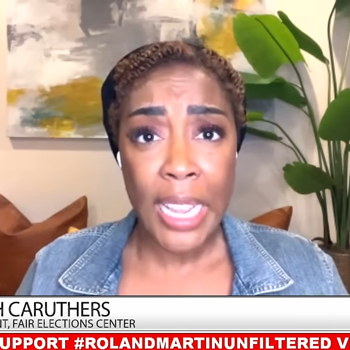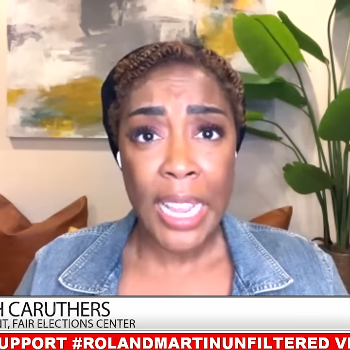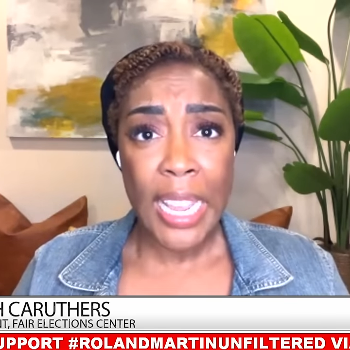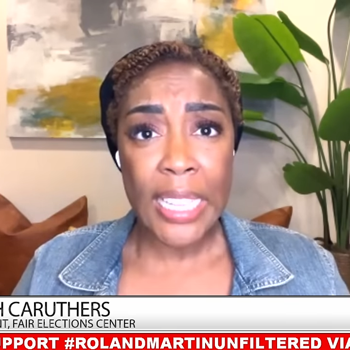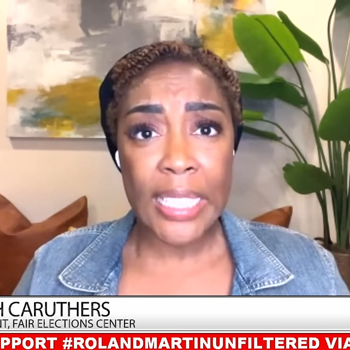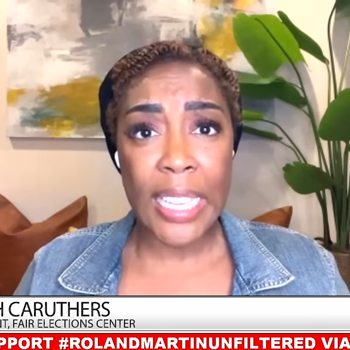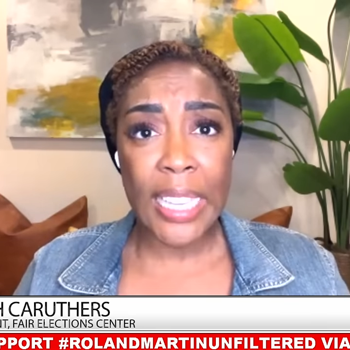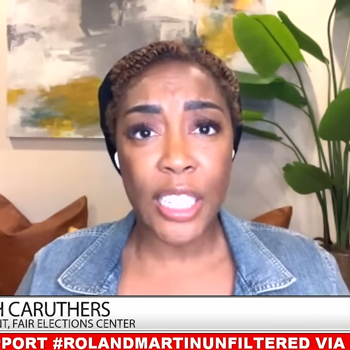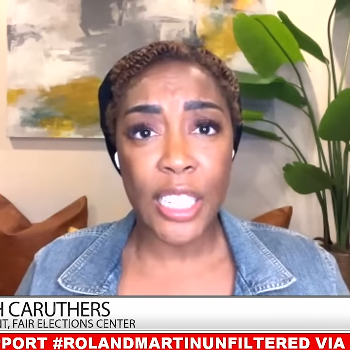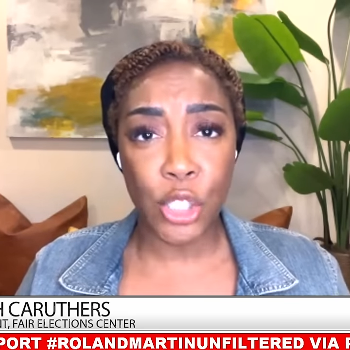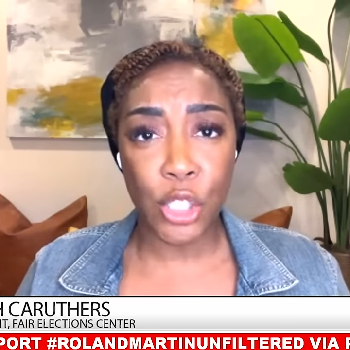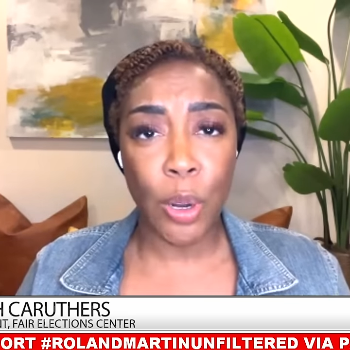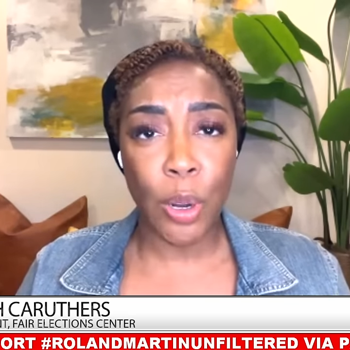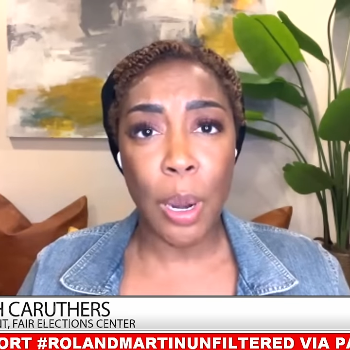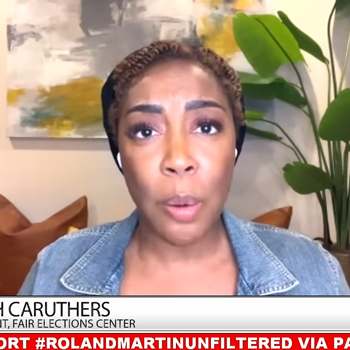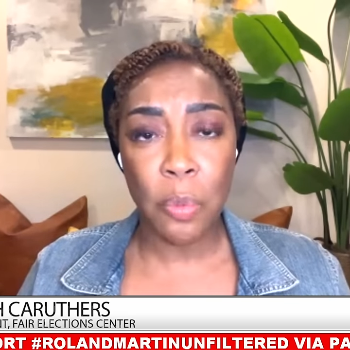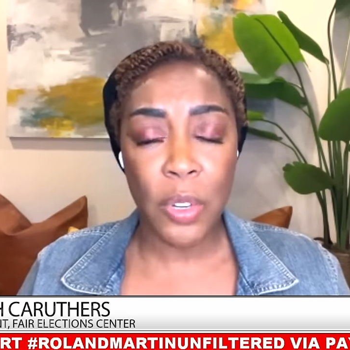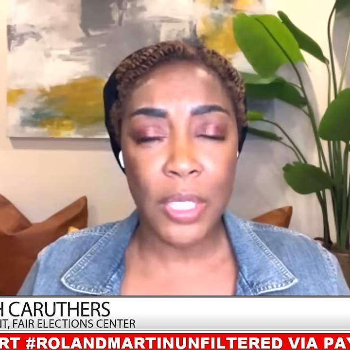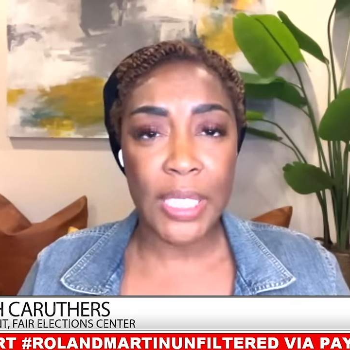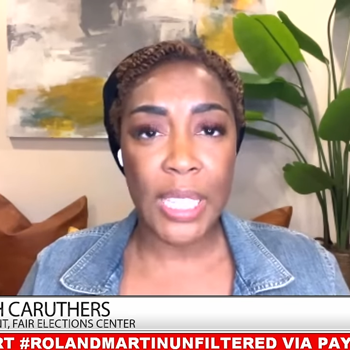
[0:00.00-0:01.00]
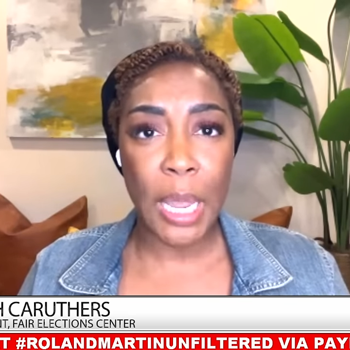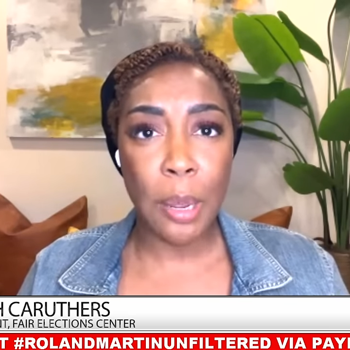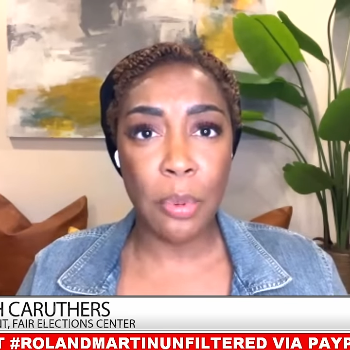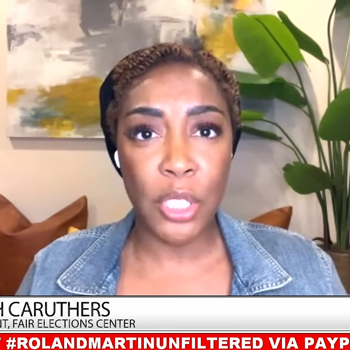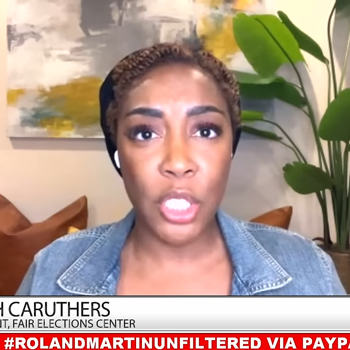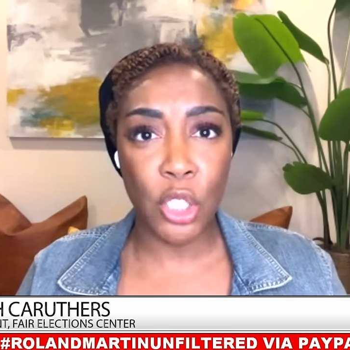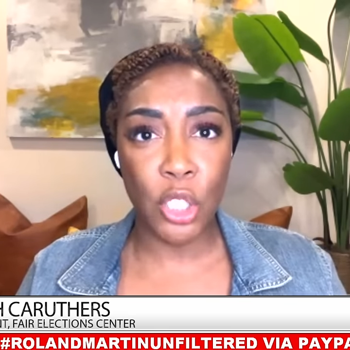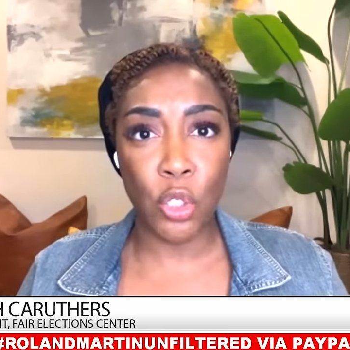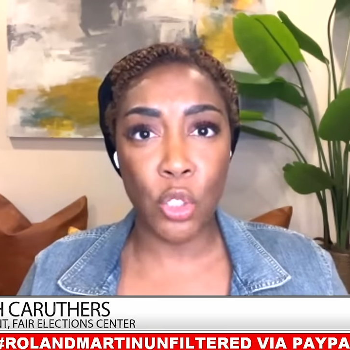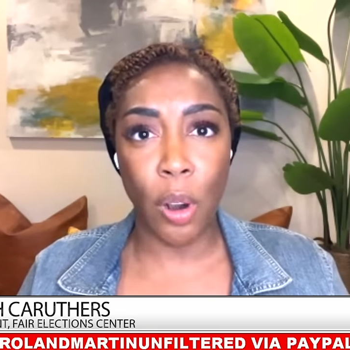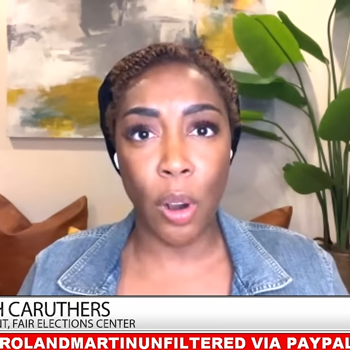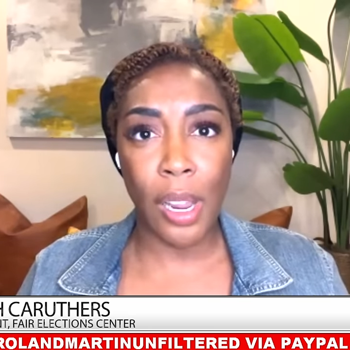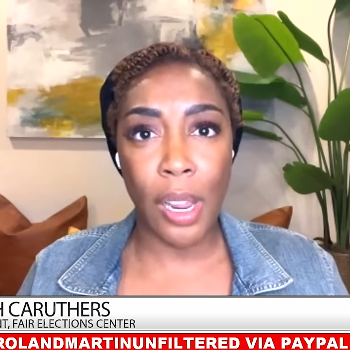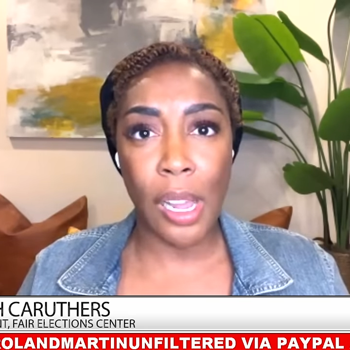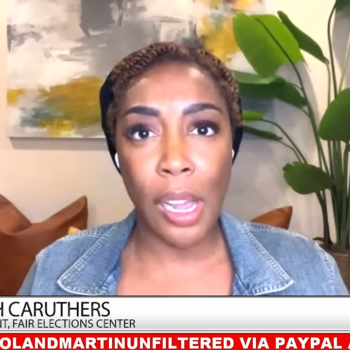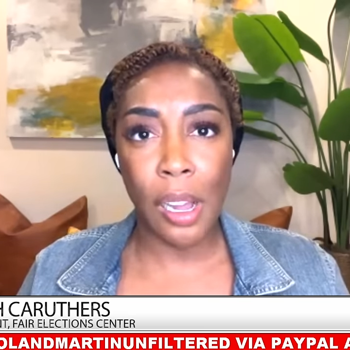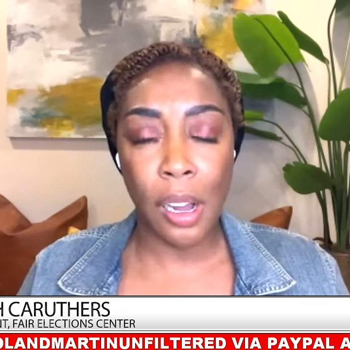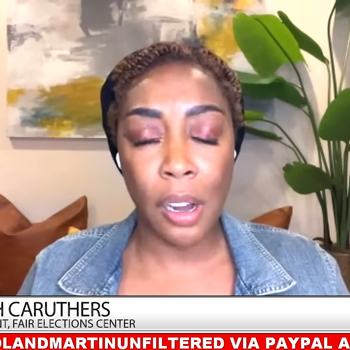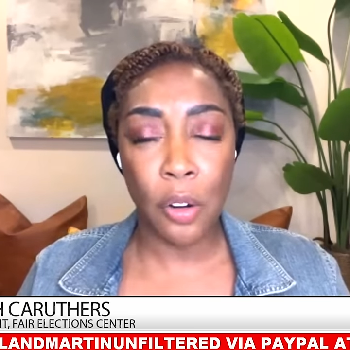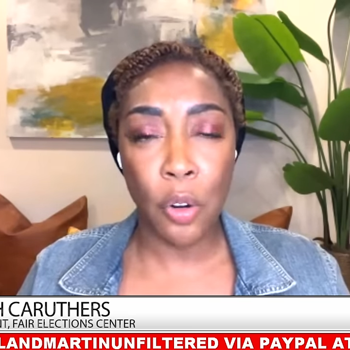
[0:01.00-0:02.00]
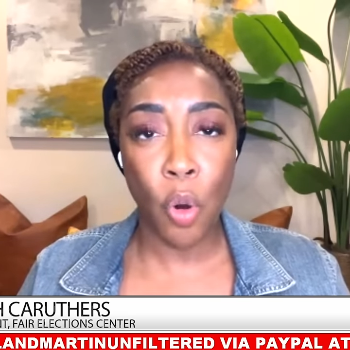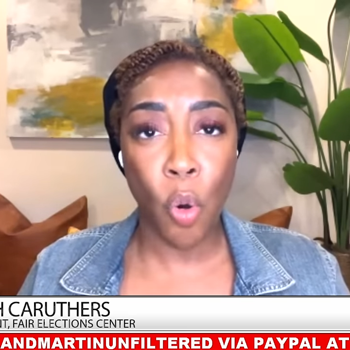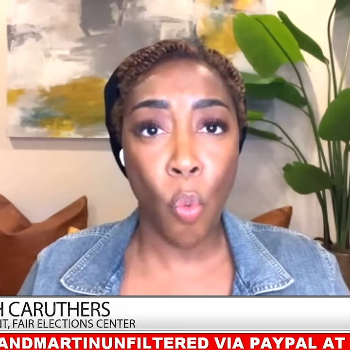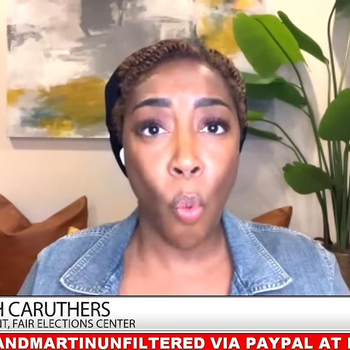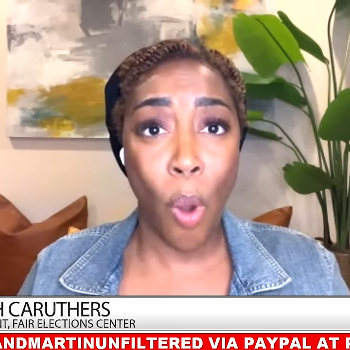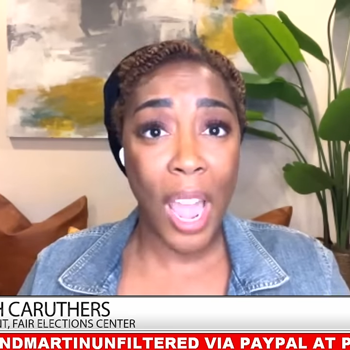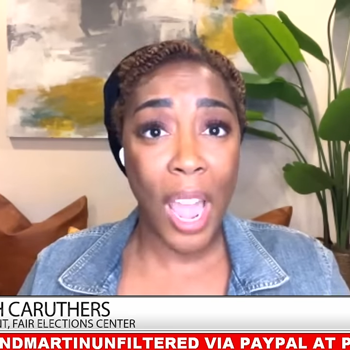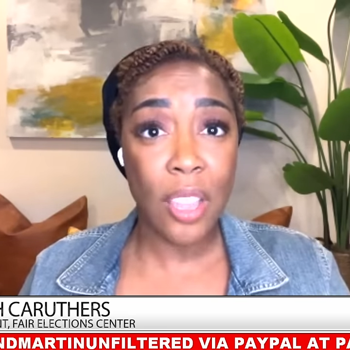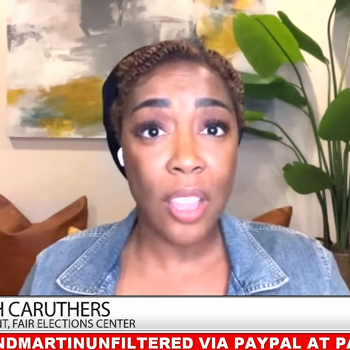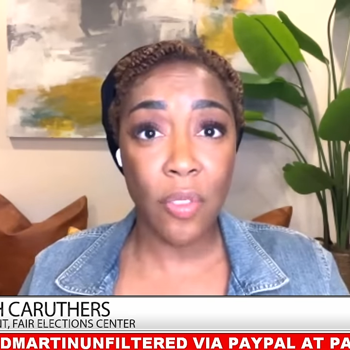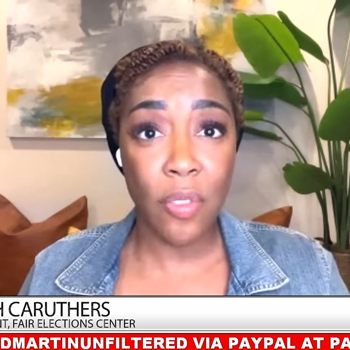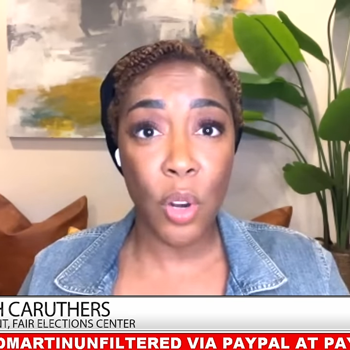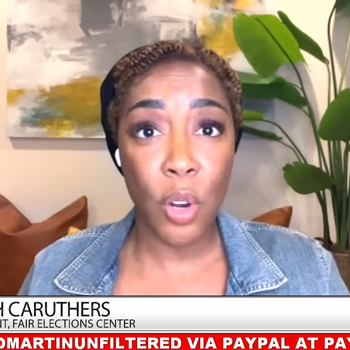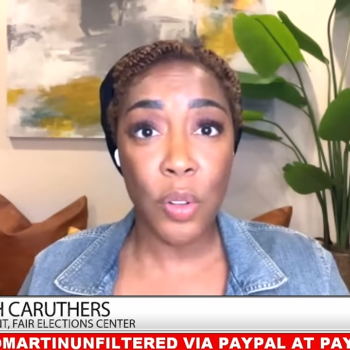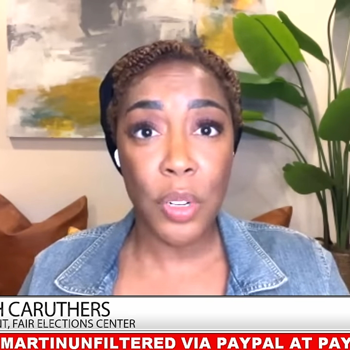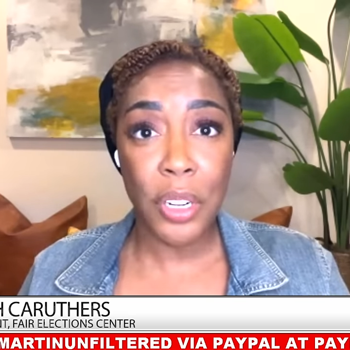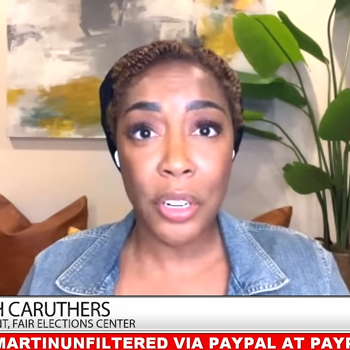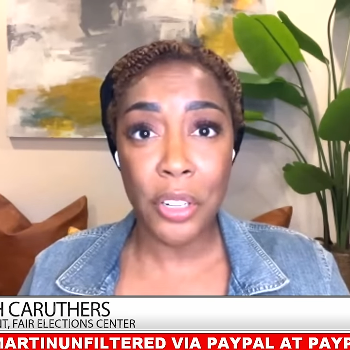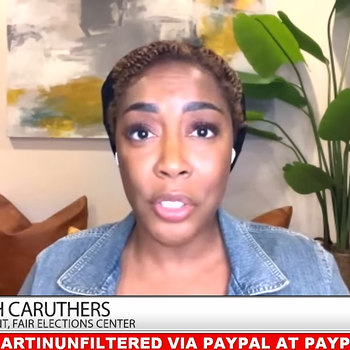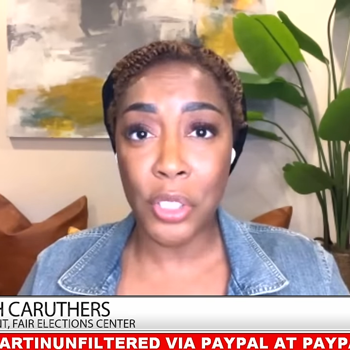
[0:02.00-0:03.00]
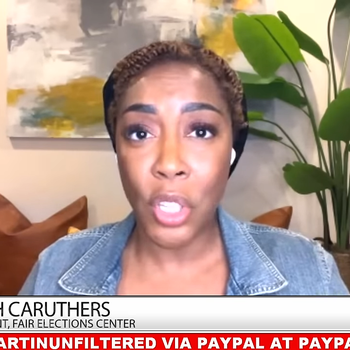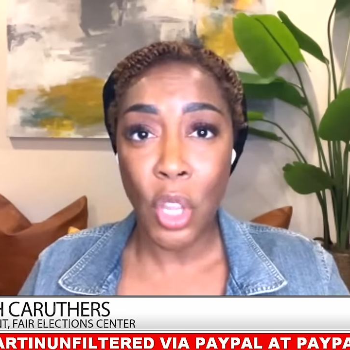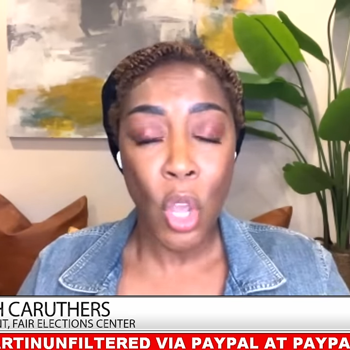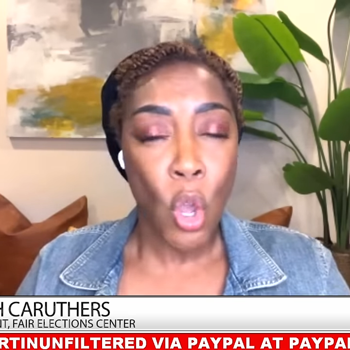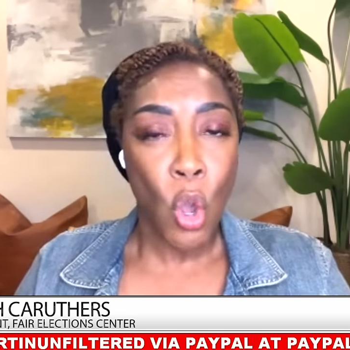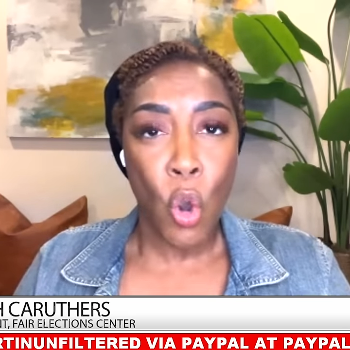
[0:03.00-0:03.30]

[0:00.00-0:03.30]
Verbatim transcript: is that Trump was able to draw white voters